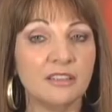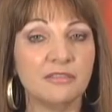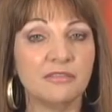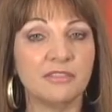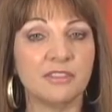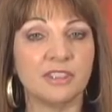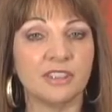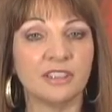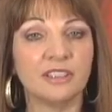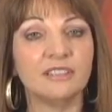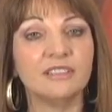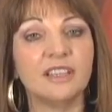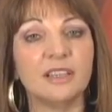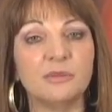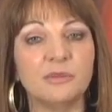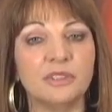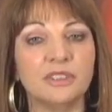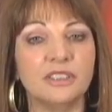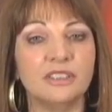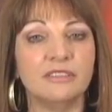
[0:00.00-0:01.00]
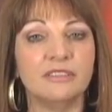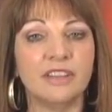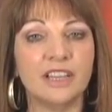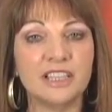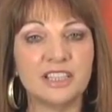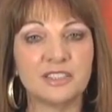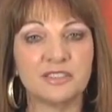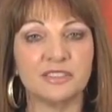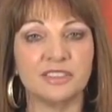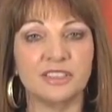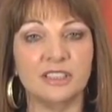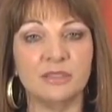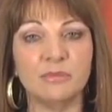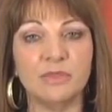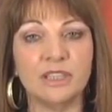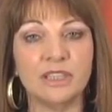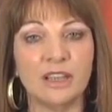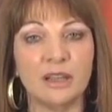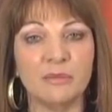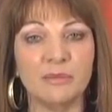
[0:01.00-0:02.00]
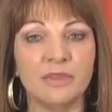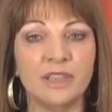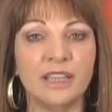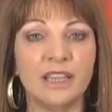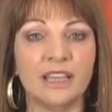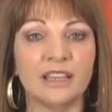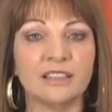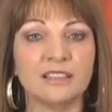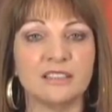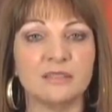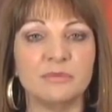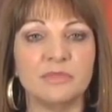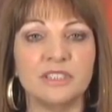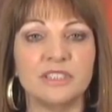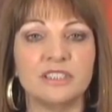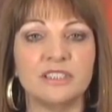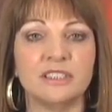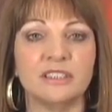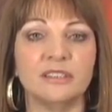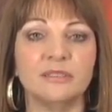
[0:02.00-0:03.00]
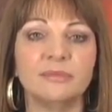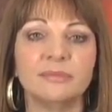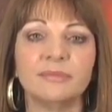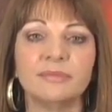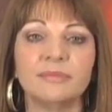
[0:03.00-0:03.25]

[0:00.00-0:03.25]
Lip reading: of work that will eventually become an exhibition.